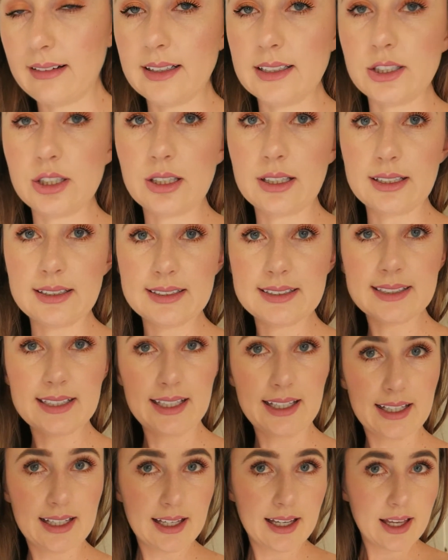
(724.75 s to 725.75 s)
as you can
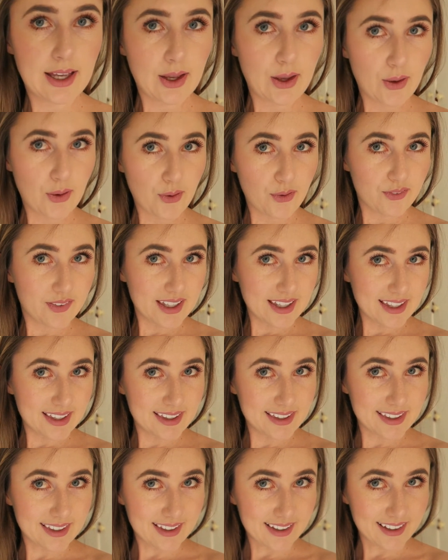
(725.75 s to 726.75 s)
see over
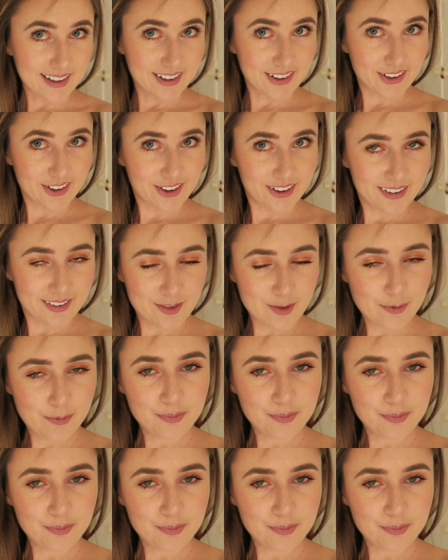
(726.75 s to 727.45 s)
here.